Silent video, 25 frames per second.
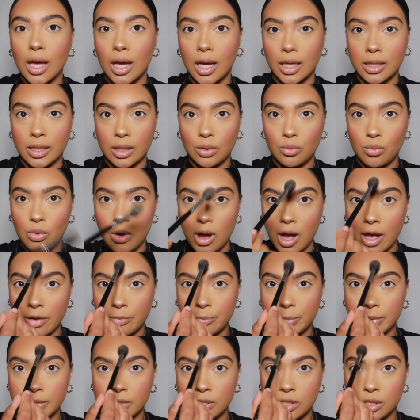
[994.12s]
And then what
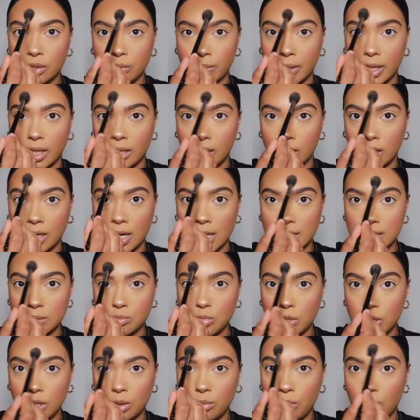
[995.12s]
I've been doing, I like to
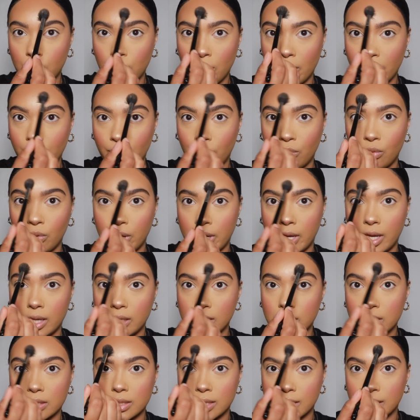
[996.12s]
put a little bit on my
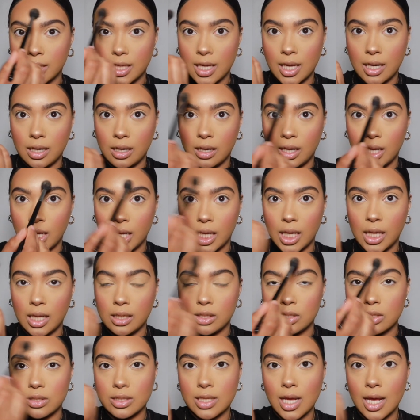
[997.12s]
forehead because again it
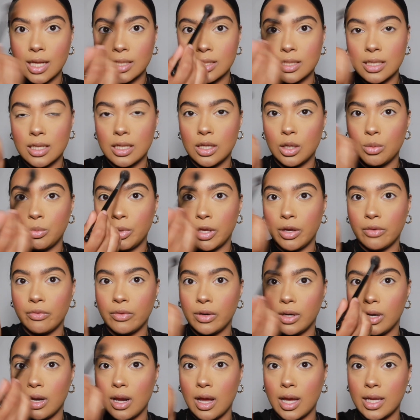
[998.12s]
just adds a little bit of
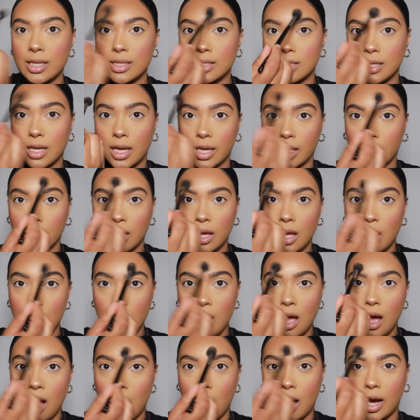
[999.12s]
a nice like
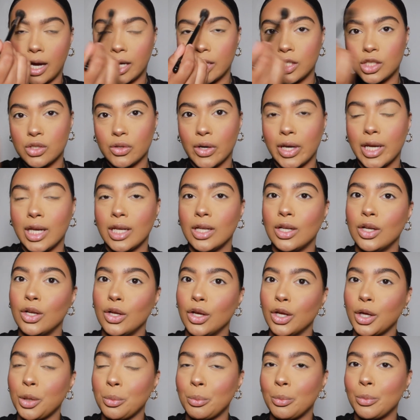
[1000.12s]
hydrated
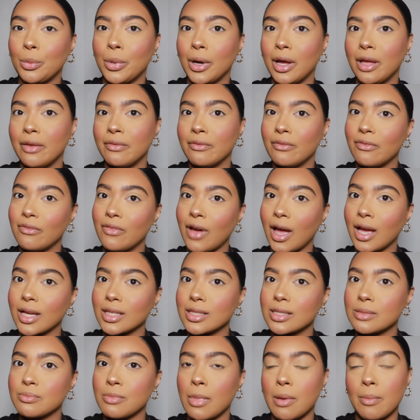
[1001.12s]
look. But in
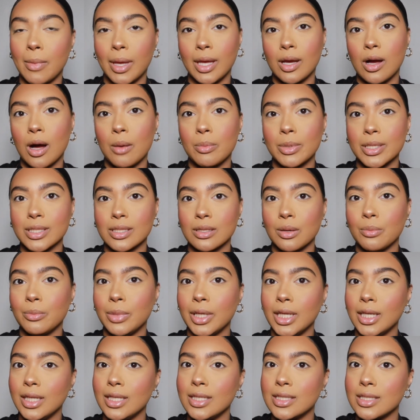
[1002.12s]
fact my makeup is
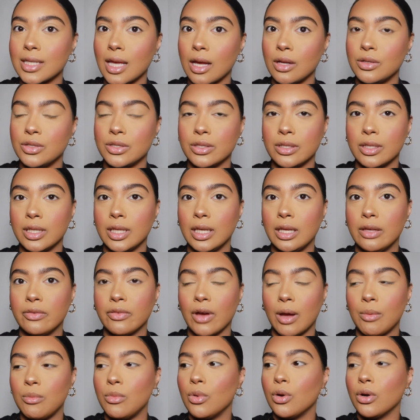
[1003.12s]
completely set underneath.
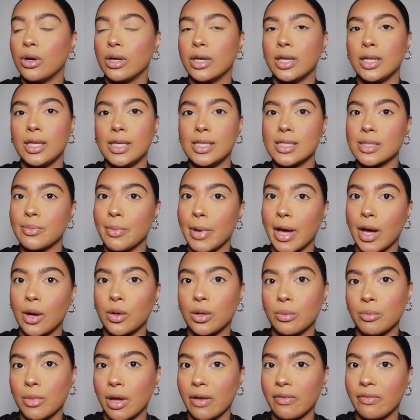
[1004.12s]
I'm not going to need to
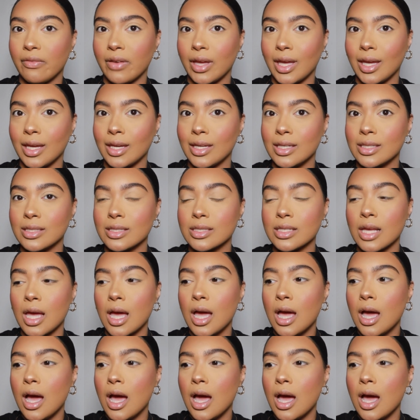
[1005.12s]
powder my face.